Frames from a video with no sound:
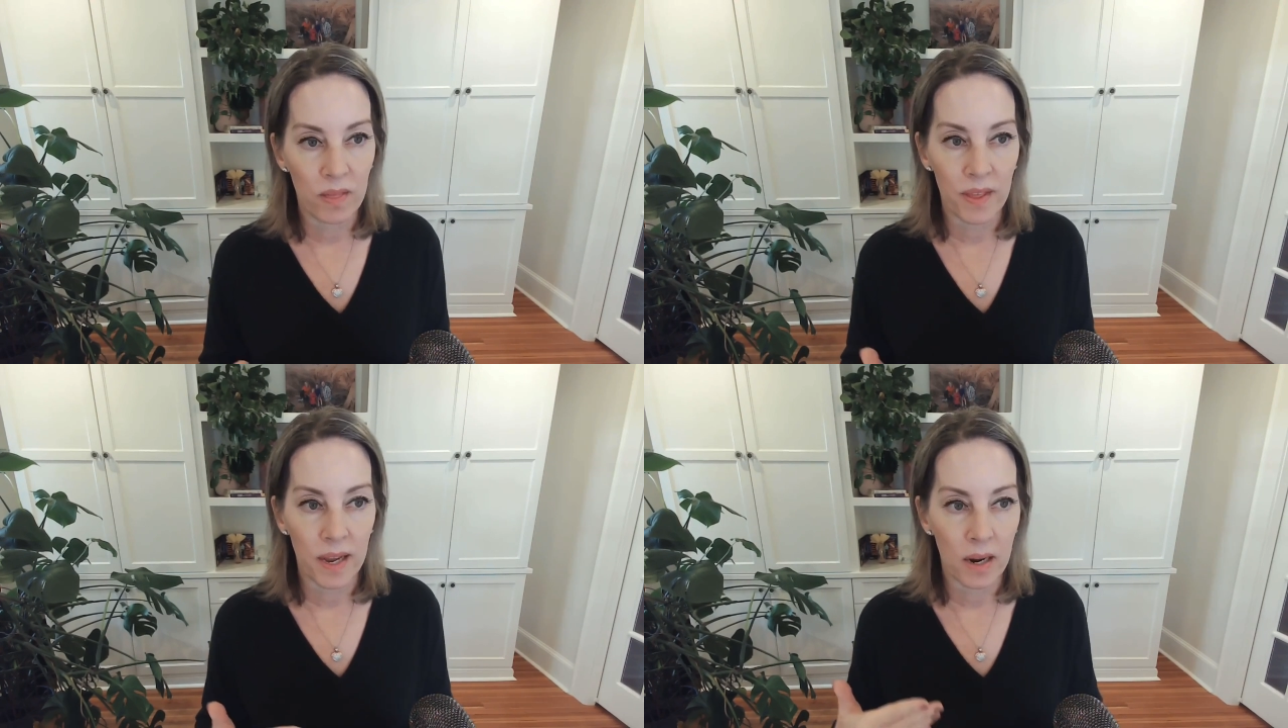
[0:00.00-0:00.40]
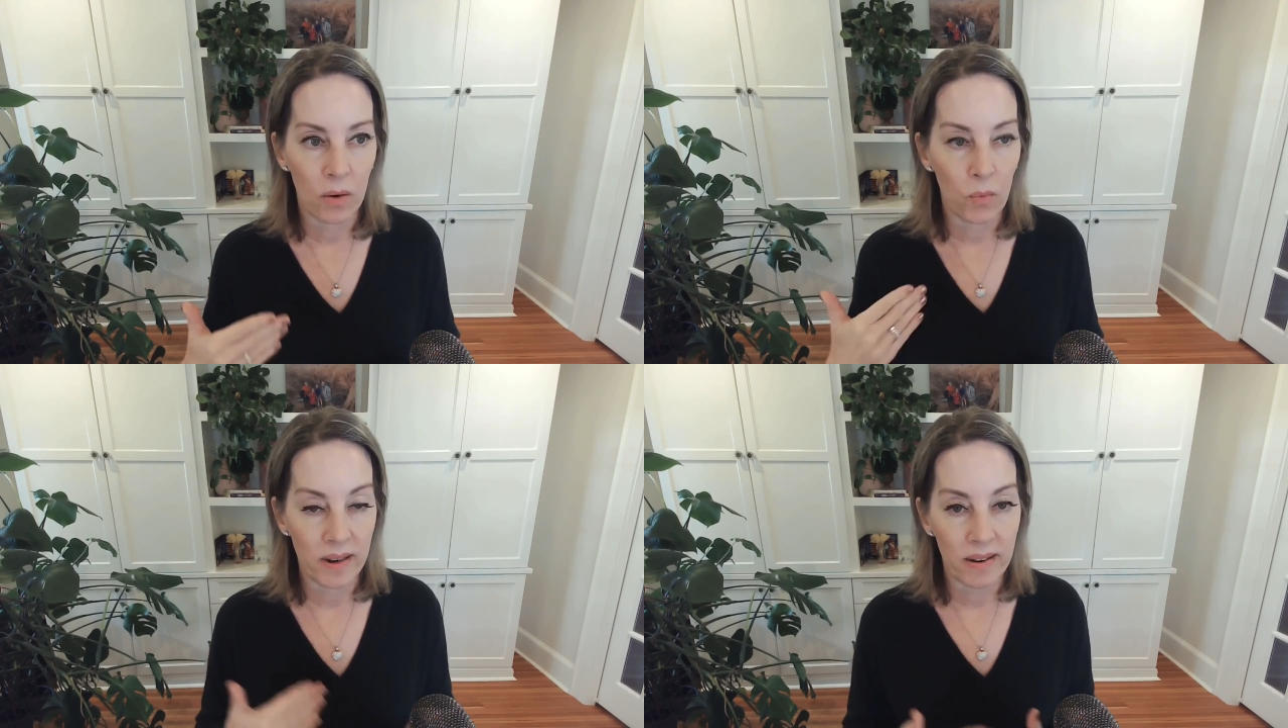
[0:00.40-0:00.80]
thing
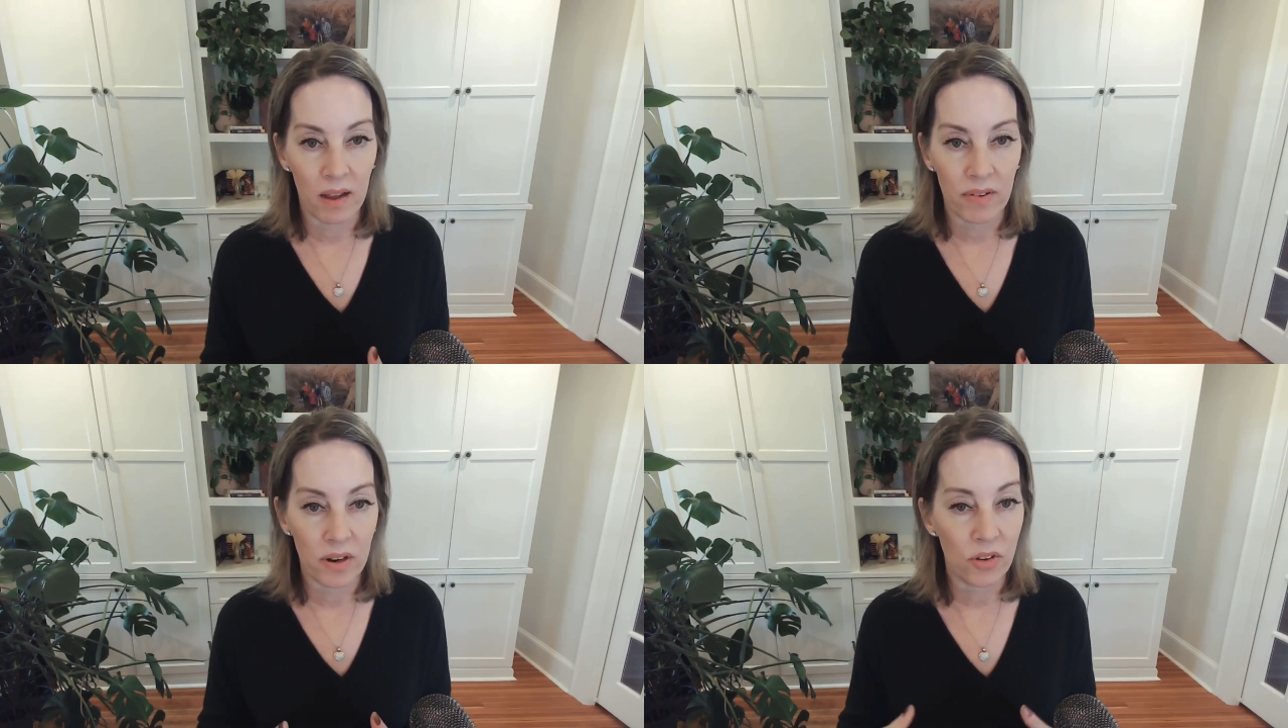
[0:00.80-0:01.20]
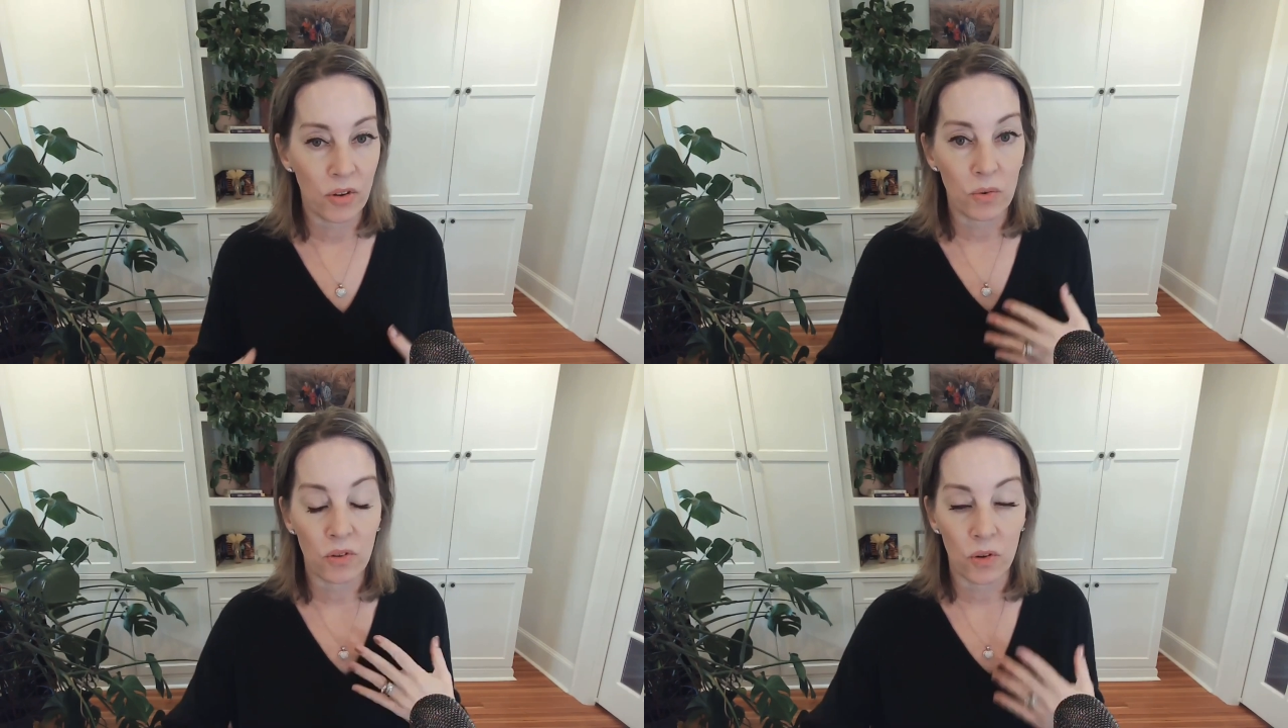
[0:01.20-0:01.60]
we dive
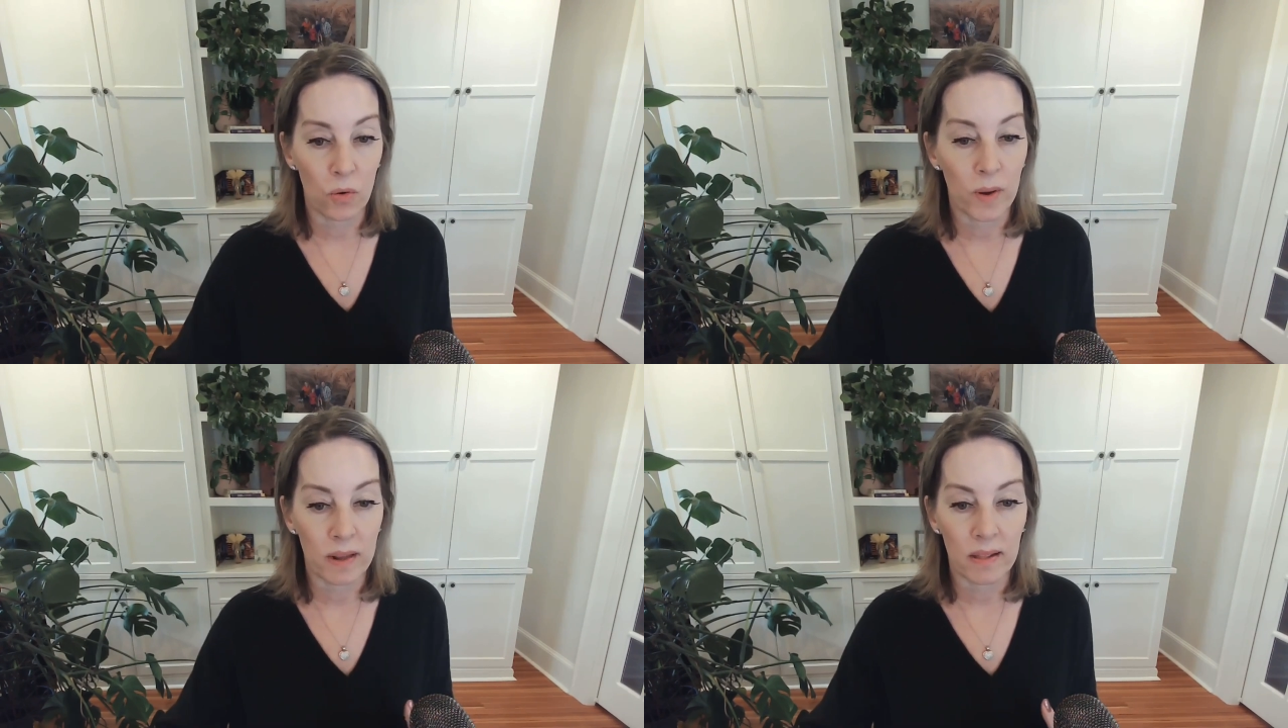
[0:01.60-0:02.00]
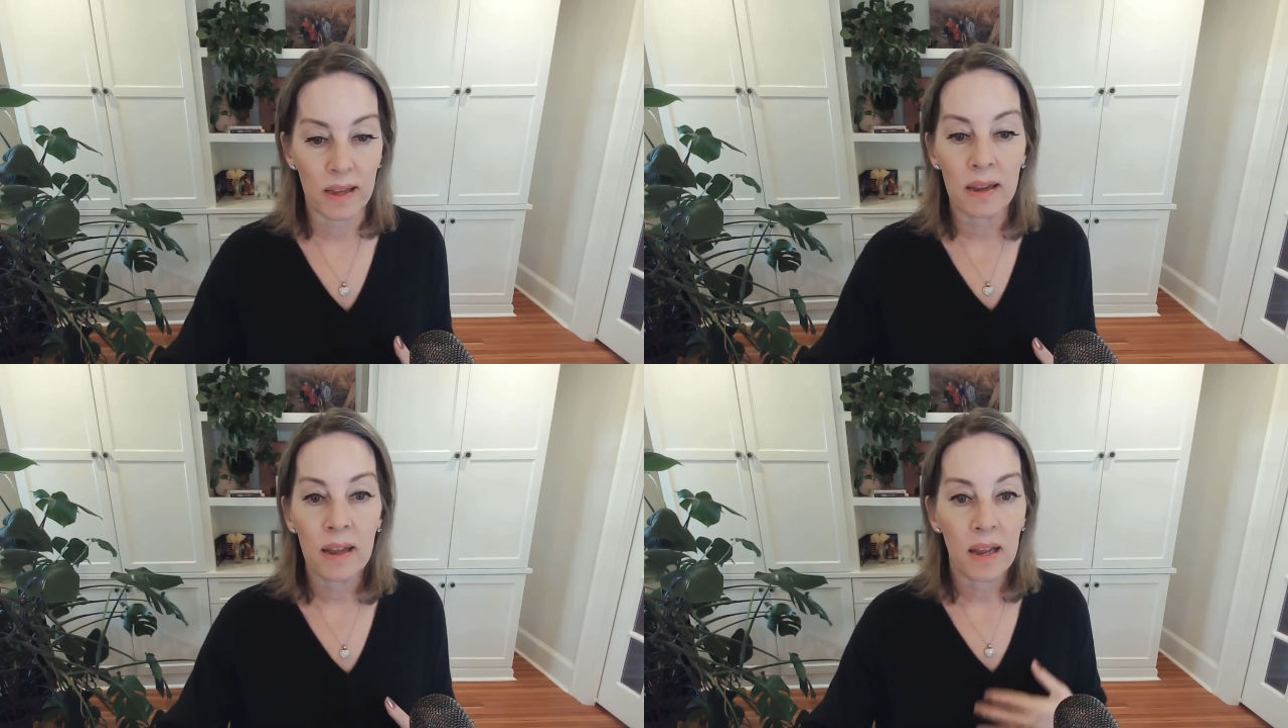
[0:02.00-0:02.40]
into so quickly.